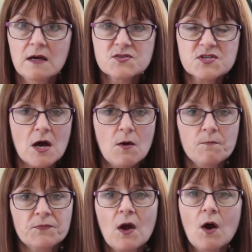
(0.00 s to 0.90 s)
So
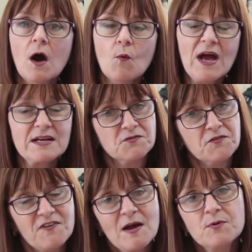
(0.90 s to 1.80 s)
we had a
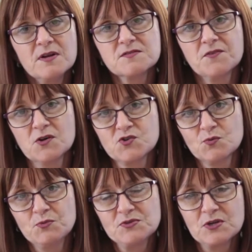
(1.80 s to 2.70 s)
fabulous
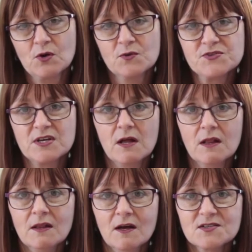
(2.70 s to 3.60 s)
virtual music concert
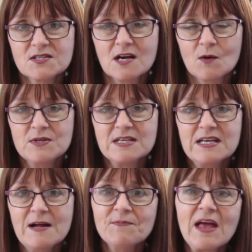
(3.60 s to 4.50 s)
last time we did
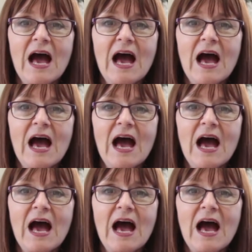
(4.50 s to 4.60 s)
it,